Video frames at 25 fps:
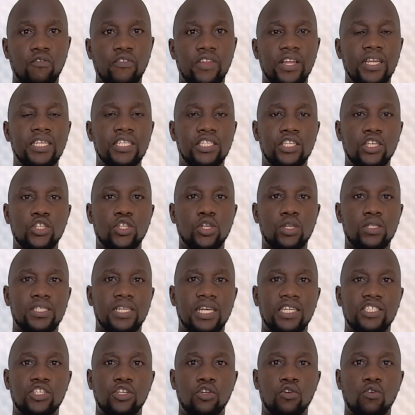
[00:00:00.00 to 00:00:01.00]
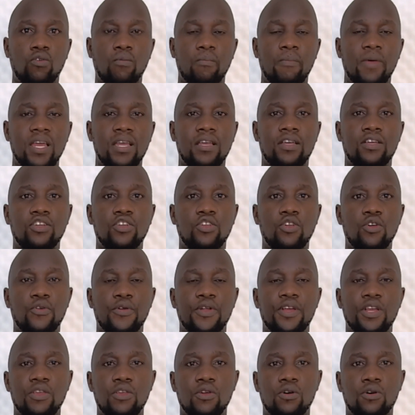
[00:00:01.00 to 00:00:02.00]
of the decisions that you will make
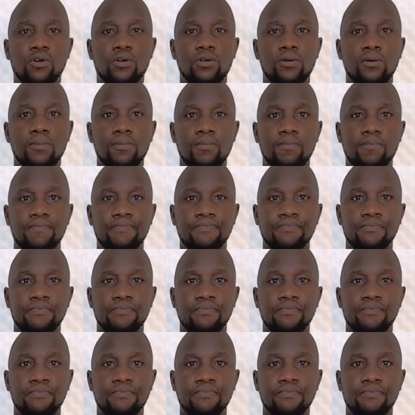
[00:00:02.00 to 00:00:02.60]
during your